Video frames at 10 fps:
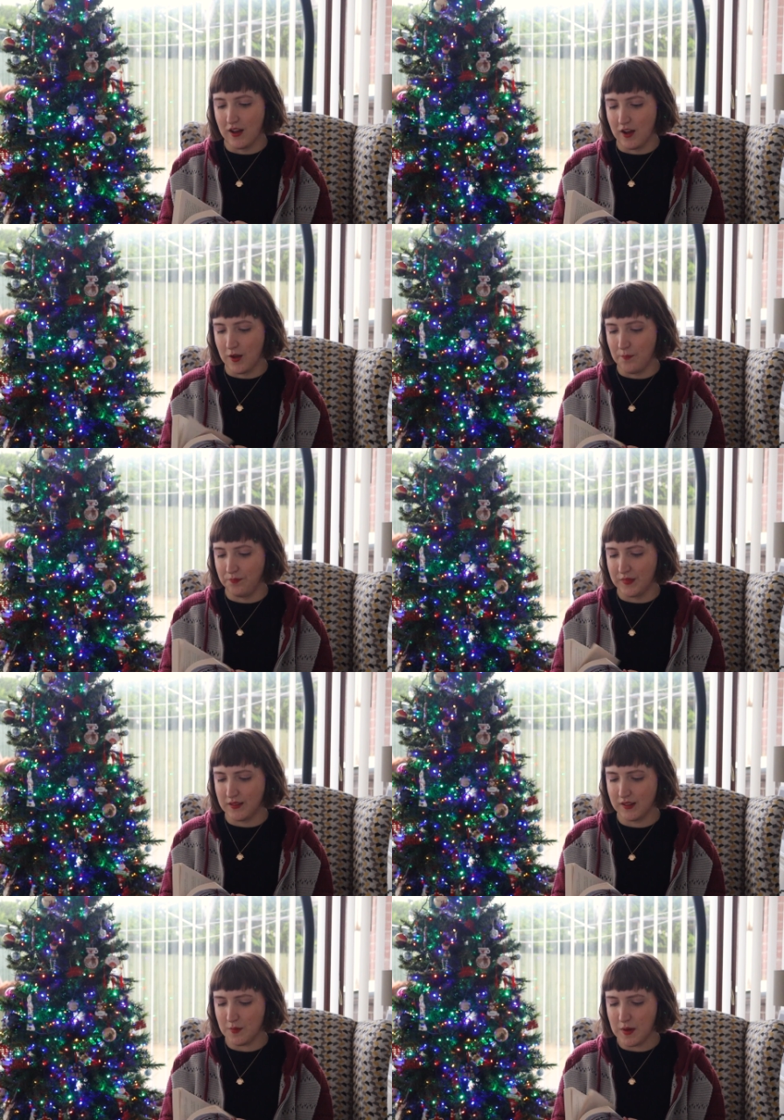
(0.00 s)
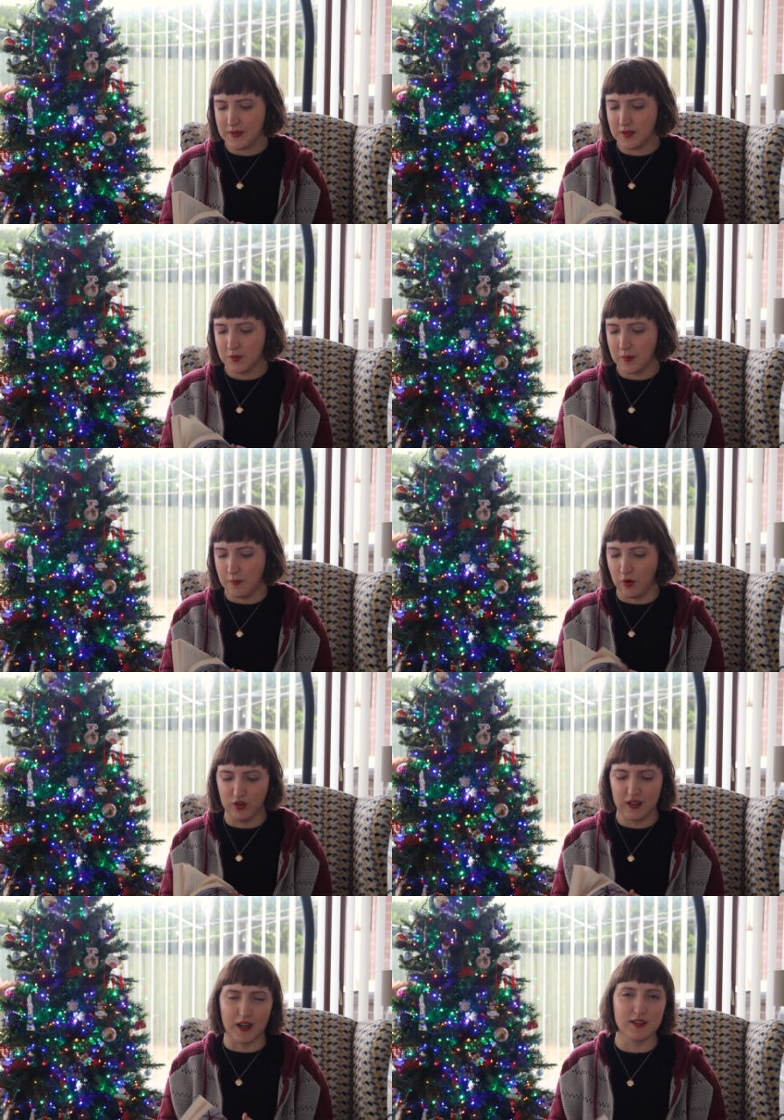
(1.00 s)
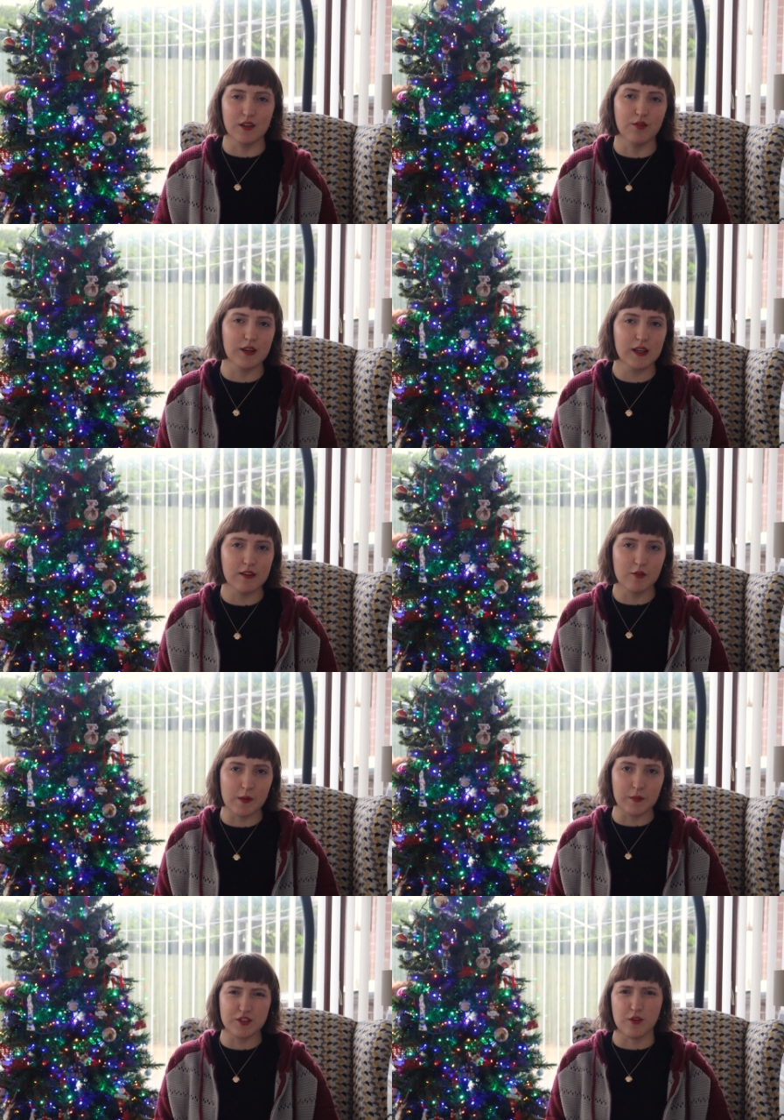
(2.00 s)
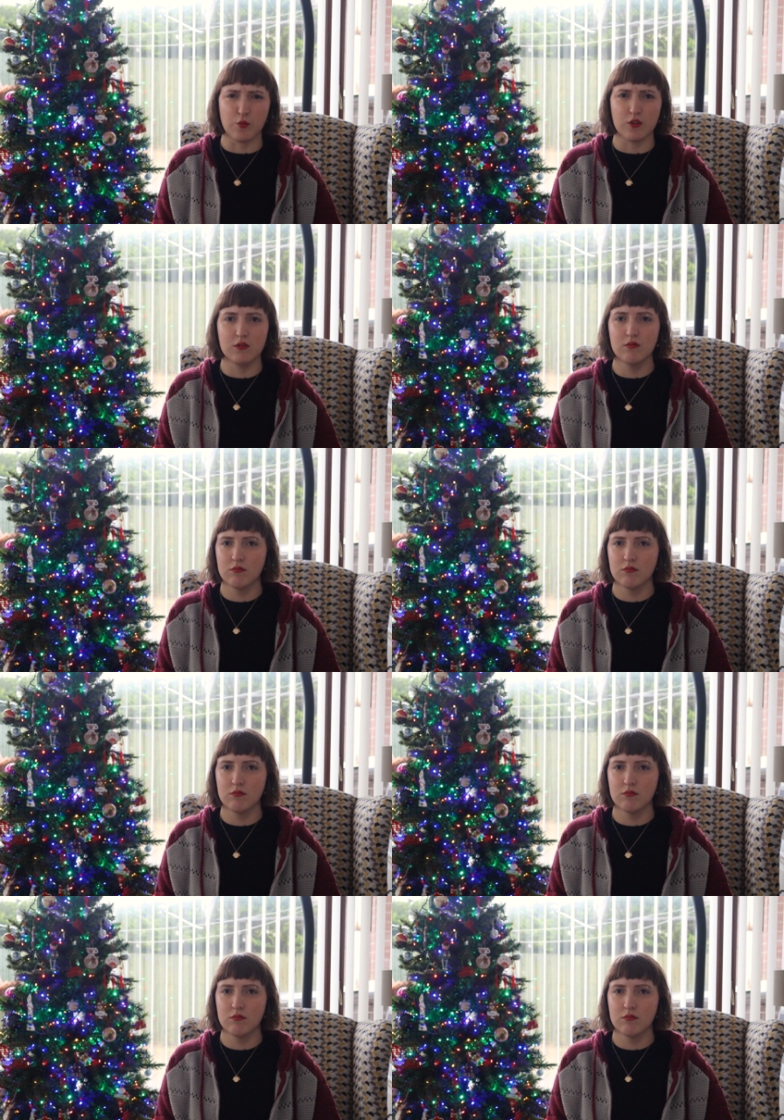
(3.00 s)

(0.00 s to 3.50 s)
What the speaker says: I think there might be something about a podcast. I vaguely remember someone